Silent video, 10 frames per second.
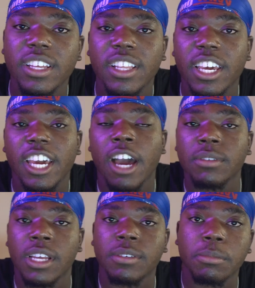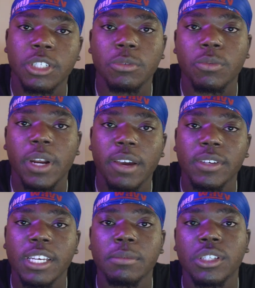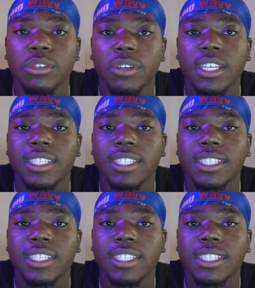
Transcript: Like that was much more when I was able to do like